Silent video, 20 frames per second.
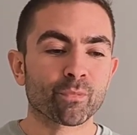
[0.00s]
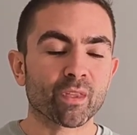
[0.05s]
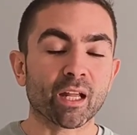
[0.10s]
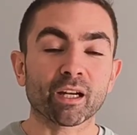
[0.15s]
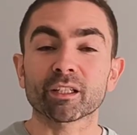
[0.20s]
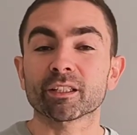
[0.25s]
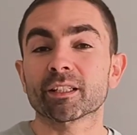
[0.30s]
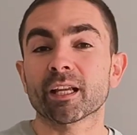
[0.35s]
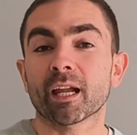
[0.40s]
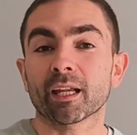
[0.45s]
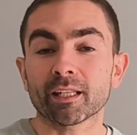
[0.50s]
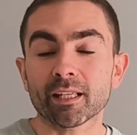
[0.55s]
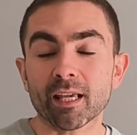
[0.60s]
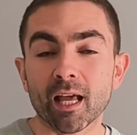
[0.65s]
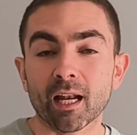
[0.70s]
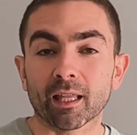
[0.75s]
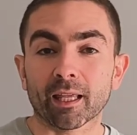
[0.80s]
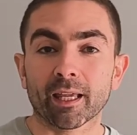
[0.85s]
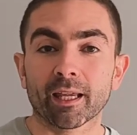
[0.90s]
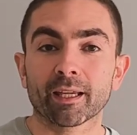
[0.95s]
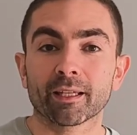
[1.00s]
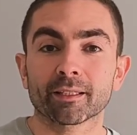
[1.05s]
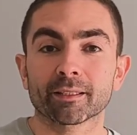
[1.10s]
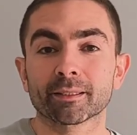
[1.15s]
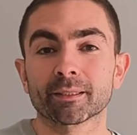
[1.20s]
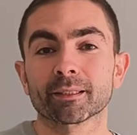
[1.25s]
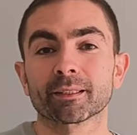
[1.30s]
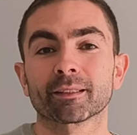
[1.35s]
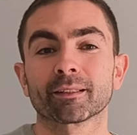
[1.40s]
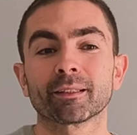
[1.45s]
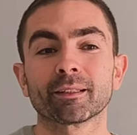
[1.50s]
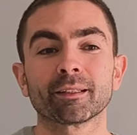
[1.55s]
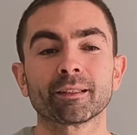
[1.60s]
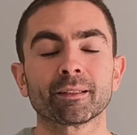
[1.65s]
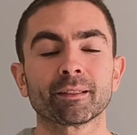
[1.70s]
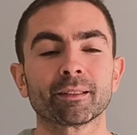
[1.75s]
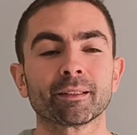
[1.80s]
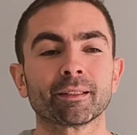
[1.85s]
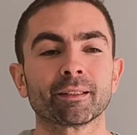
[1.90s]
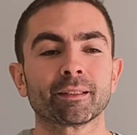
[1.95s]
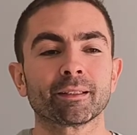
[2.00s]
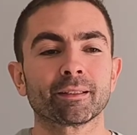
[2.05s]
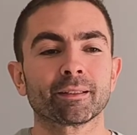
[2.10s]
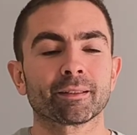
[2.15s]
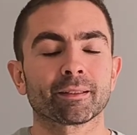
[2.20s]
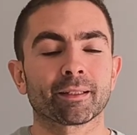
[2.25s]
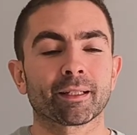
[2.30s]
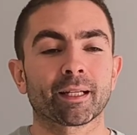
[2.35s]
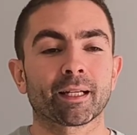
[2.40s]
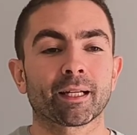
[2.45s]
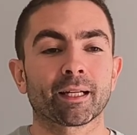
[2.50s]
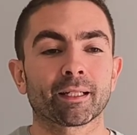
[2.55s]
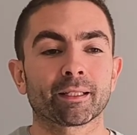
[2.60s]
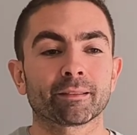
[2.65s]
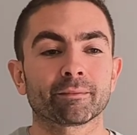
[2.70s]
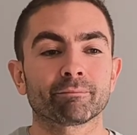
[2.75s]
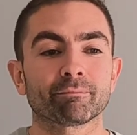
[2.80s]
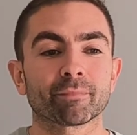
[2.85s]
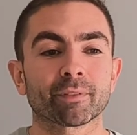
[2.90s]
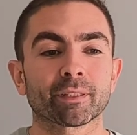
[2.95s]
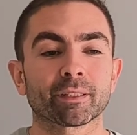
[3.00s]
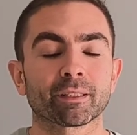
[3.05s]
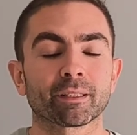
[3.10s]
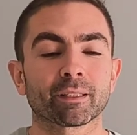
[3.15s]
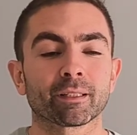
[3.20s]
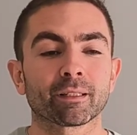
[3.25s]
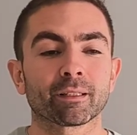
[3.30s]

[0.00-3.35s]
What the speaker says: that is the ideal case. And